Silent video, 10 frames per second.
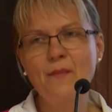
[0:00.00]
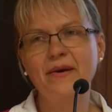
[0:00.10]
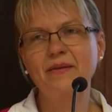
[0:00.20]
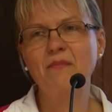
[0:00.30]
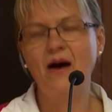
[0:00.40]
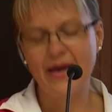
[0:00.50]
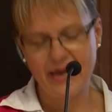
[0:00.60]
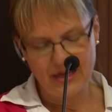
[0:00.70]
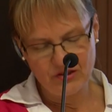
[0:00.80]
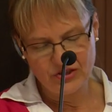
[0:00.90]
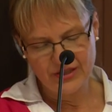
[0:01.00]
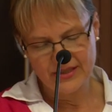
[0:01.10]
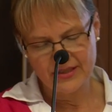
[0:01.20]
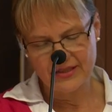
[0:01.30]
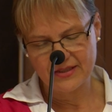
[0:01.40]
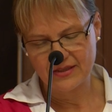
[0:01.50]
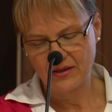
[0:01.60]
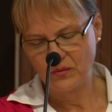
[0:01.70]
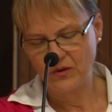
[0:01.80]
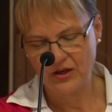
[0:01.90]
But my interests
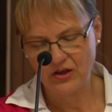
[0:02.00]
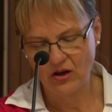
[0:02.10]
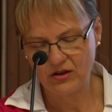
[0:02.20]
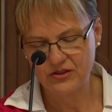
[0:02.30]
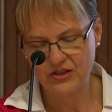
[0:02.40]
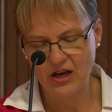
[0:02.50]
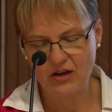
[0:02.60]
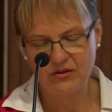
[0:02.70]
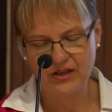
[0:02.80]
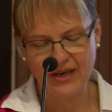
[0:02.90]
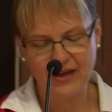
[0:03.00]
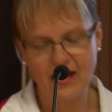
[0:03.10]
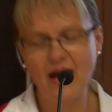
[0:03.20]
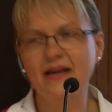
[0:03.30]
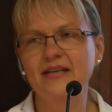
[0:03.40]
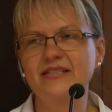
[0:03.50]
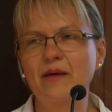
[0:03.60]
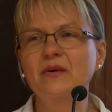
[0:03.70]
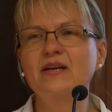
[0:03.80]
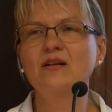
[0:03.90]
were not only an
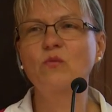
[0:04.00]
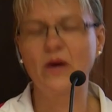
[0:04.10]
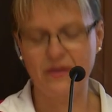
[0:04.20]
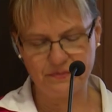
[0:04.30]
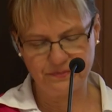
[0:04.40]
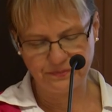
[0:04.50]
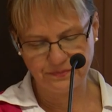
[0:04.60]
academical one.